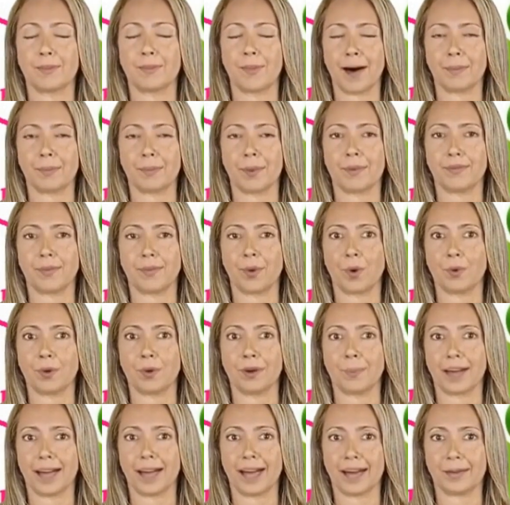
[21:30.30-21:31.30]
But before
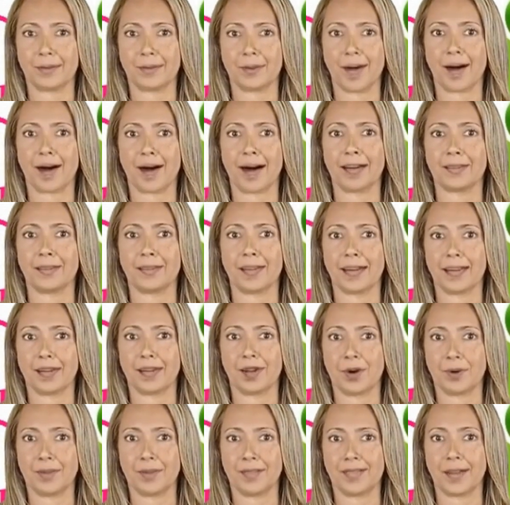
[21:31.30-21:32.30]
we begin, kindly
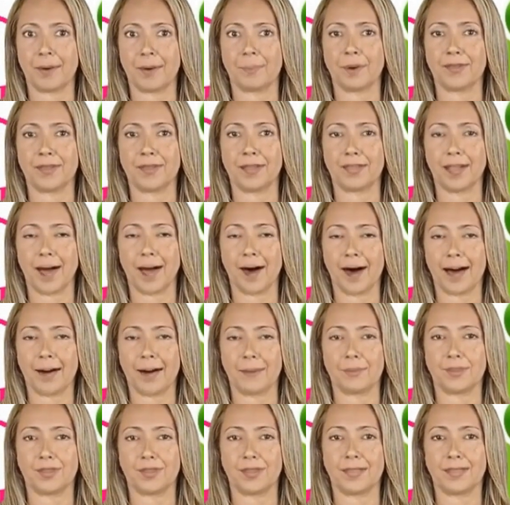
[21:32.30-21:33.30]
use some of the
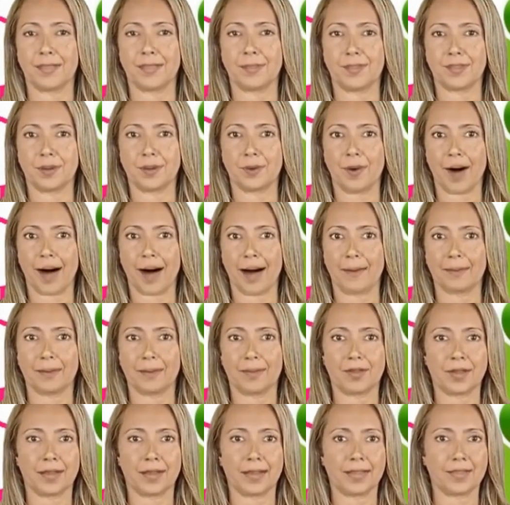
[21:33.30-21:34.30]
time to
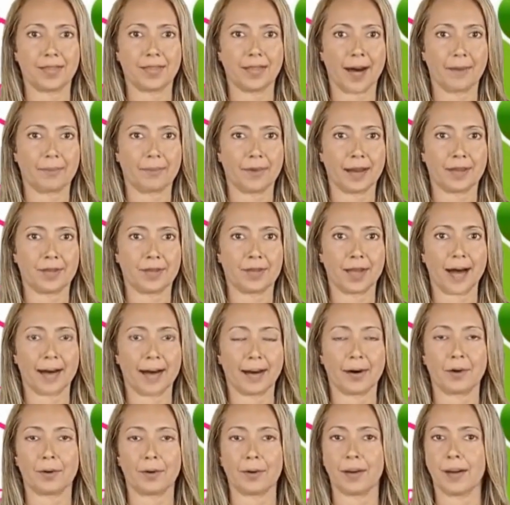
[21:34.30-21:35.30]
subscribe to this lovely
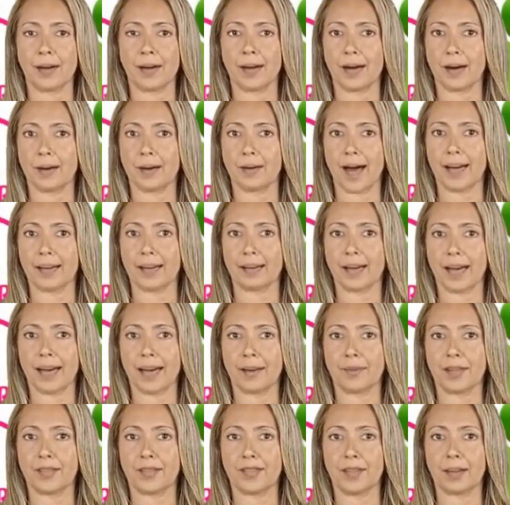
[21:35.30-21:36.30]
channel and
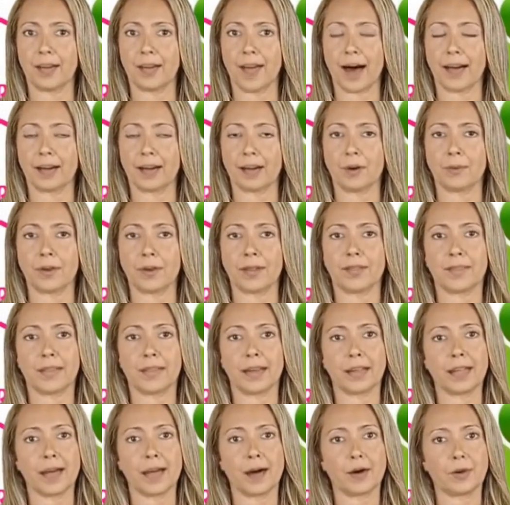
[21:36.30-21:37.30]
leave us a like on this
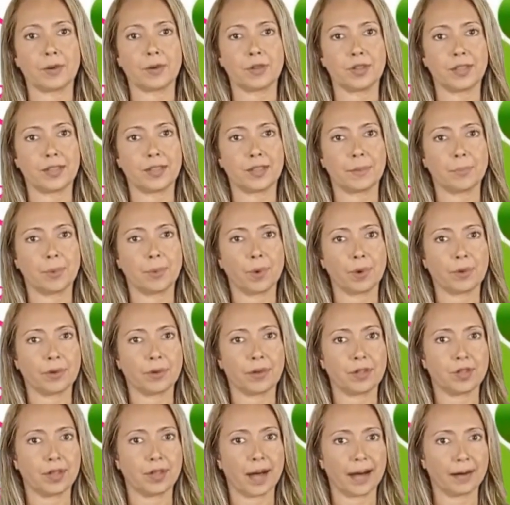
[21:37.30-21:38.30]
video to support
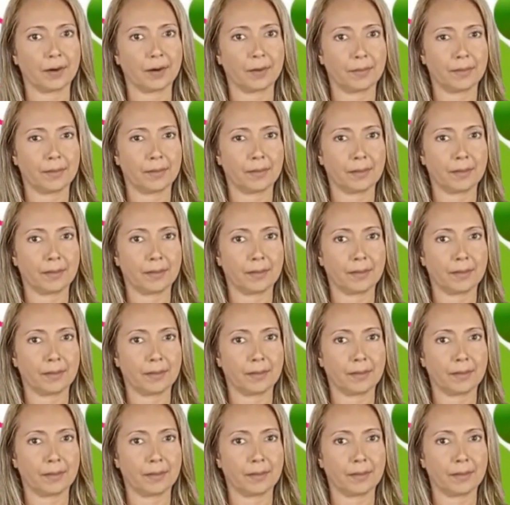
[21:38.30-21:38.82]
the channel.